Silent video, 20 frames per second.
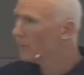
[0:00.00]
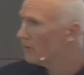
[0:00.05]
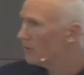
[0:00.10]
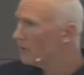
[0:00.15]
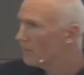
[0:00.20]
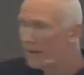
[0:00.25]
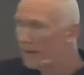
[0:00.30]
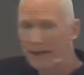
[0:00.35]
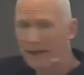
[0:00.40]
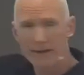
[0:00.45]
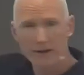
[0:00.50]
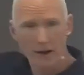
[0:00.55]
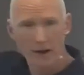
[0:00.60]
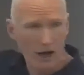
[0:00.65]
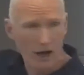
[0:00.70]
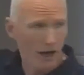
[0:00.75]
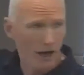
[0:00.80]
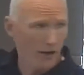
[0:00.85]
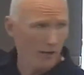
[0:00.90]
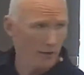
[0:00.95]
the riverbed,
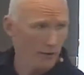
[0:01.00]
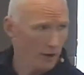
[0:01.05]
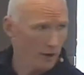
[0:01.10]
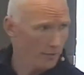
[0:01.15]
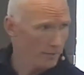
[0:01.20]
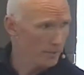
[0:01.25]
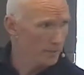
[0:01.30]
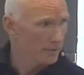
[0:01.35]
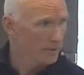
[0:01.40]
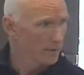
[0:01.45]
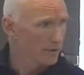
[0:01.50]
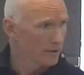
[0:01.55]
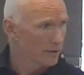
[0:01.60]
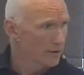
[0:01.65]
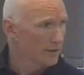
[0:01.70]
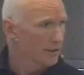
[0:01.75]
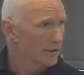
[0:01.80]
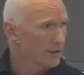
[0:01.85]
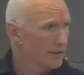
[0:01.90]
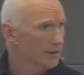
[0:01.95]
higher up,
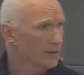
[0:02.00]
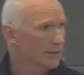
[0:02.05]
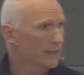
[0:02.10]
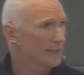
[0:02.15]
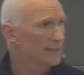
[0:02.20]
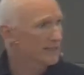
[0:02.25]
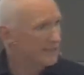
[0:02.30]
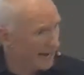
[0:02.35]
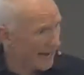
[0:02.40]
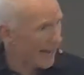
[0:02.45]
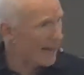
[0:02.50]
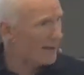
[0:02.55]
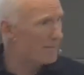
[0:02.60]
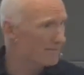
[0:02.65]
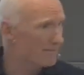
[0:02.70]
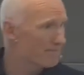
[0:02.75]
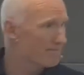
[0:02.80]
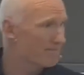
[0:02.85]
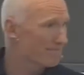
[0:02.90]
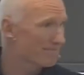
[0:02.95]
there's a
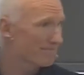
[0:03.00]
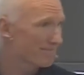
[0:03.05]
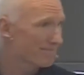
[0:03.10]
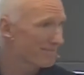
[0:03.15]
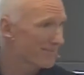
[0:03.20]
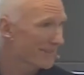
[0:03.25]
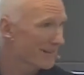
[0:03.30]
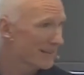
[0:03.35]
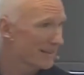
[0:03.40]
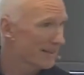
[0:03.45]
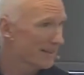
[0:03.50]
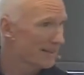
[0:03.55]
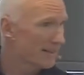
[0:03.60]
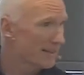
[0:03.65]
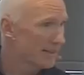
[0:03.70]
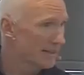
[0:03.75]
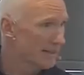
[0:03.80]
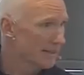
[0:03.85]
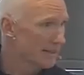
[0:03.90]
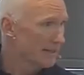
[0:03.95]
dam.
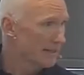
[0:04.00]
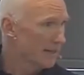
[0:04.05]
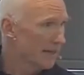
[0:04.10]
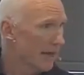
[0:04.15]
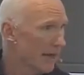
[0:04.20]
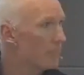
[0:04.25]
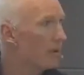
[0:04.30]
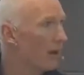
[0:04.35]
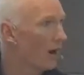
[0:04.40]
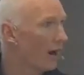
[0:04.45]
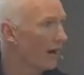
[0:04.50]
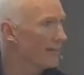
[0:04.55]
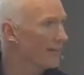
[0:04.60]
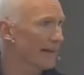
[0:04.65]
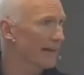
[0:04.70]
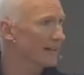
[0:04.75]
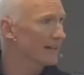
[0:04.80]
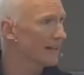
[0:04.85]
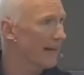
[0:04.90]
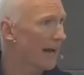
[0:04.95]
And behind
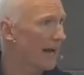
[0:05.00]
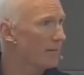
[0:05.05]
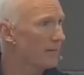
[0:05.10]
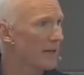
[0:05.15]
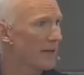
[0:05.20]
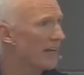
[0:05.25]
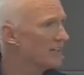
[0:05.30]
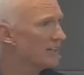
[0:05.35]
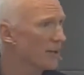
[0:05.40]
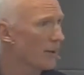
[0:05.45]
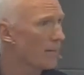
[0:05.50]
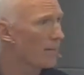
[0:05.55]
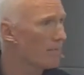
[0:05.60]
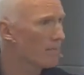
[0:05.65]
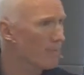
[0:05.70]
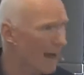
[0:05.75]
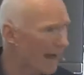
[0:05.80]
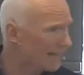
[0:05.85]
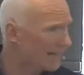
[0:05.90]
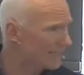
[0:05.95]
that dam is a
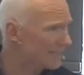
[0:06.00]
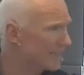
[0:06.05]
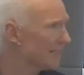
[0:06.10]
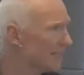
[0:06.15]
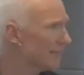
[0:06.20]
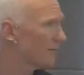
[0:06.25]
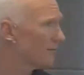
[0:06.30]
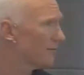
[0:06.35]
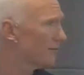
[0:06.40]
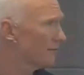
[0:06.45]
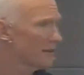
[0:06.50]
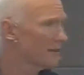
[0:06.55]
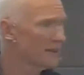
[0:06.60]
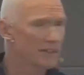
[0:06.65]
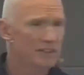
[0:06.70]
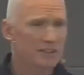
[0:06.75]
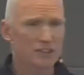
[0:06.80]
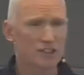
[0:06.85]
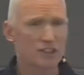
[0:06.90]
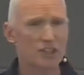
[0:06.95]
massive,
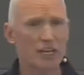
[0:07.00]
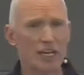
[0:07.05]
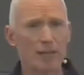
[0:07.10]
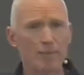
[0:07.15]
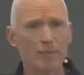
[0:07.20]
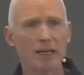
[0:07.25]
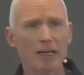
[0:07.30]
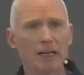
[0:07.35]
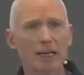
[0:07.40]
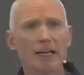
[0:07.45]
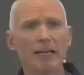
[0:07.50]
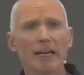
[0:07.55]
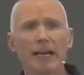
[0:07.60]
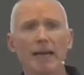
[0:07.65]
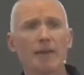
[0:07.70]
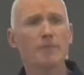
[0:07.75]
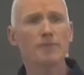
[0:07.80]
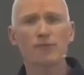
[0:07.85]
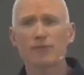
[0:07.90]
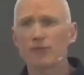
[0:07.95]

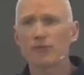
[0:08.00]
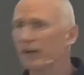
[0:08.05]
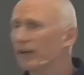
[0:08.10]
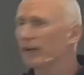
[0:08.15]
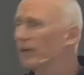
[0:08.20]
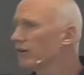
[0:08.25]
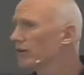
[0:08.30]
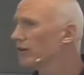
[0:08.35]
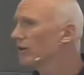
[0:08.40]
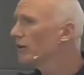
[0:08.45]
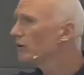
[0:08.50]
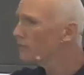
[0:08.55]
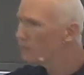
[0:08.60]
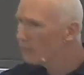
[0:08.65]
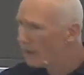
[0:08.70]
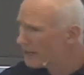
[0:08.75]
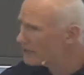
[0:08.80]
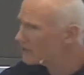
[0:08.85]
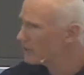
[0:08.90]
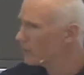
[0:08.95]
seemingly infinite
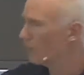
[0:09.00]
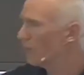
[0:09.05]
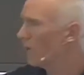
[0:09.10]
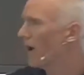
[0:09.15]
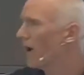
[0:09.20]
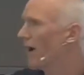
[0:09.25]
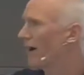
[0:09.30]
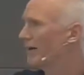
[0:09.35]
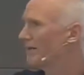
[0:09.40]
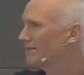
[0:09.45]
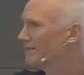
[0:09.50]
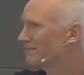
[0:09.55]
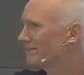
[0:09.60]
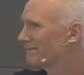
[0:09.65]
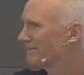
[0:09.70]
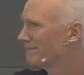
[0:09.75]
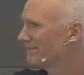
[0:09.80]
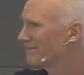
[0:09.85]
reservoir.